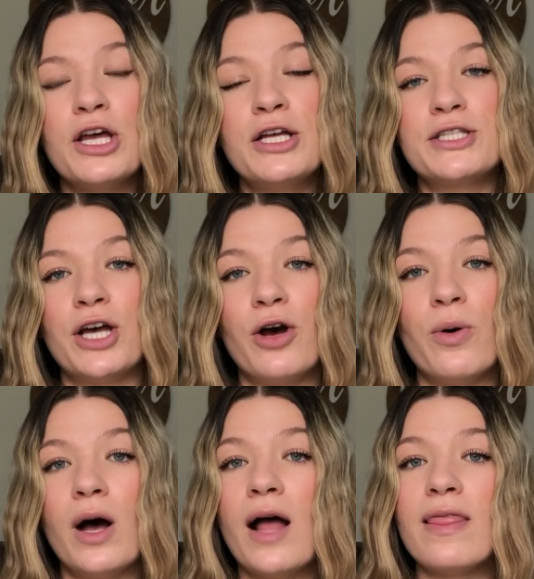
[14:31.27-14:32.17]

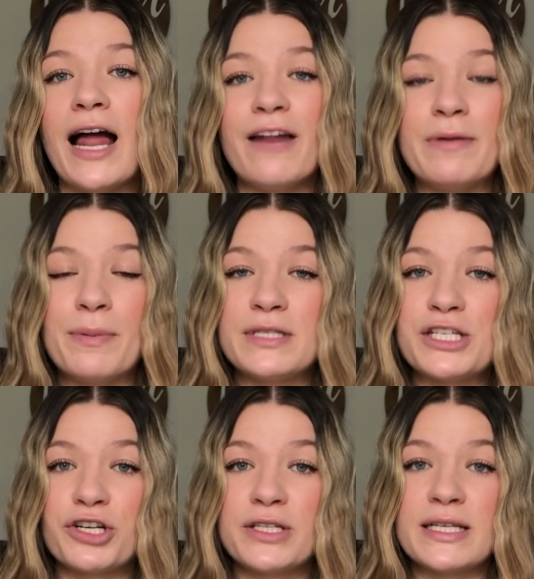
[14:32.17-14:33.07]
So a lot of people's
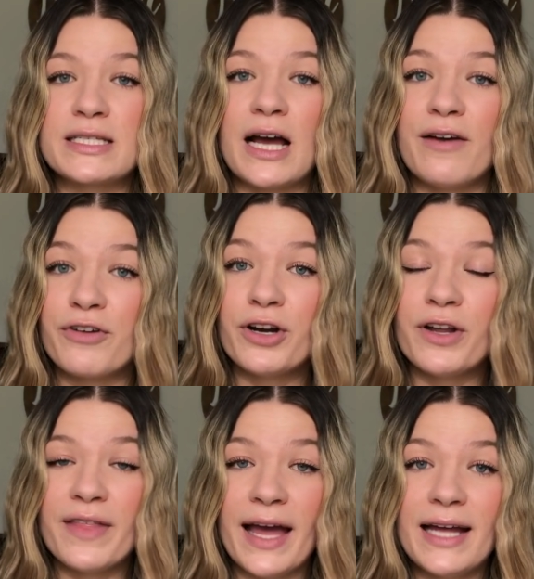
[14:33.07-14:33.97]
insurances cover
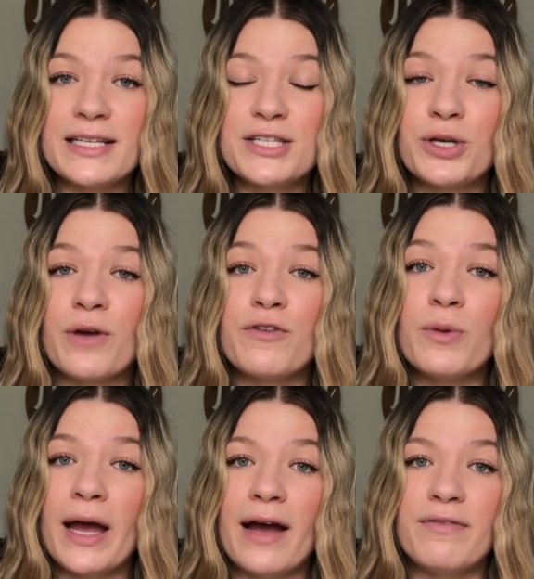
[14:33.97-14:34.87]
that. So if you
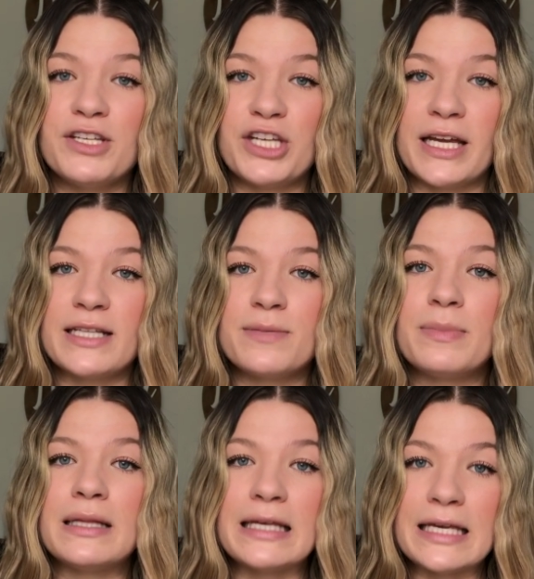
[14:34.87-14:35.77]
have the chance,
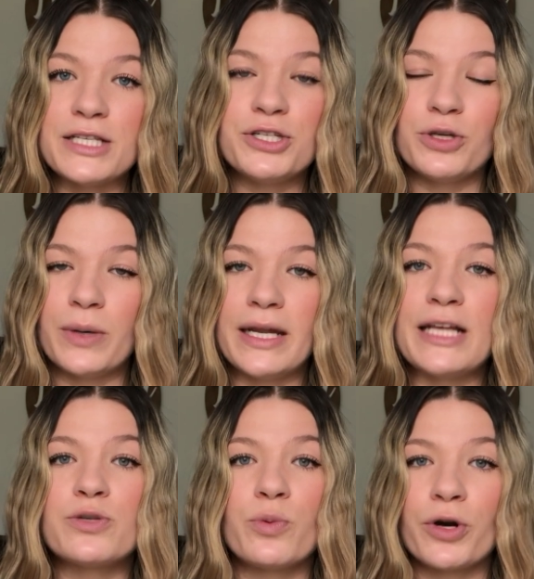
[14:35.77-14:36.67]
please do it.
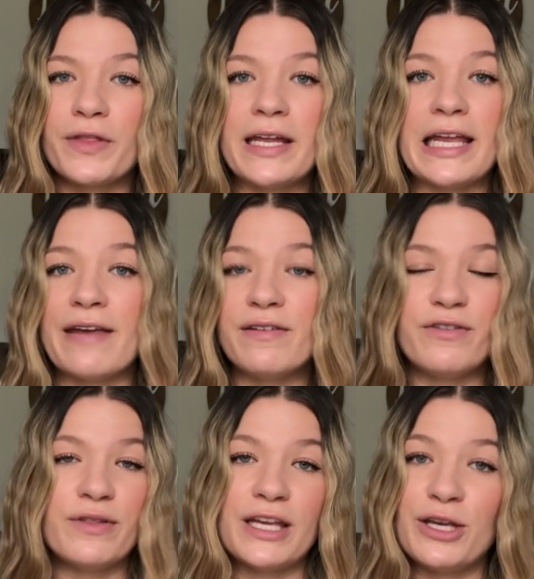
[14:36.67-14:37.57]
It's worth it, even if you
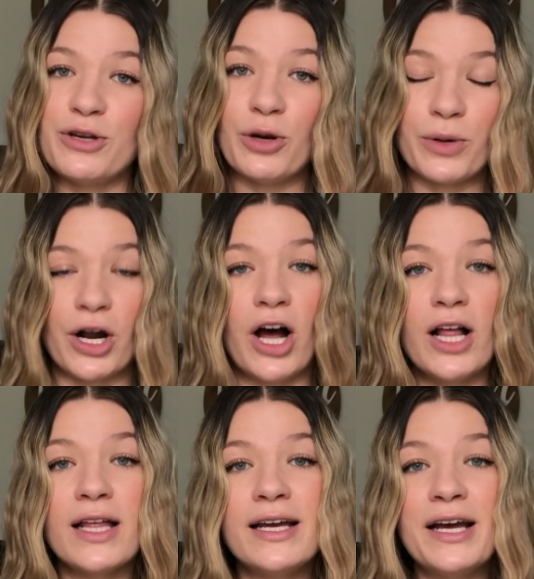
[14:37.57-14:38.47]
think you know it all.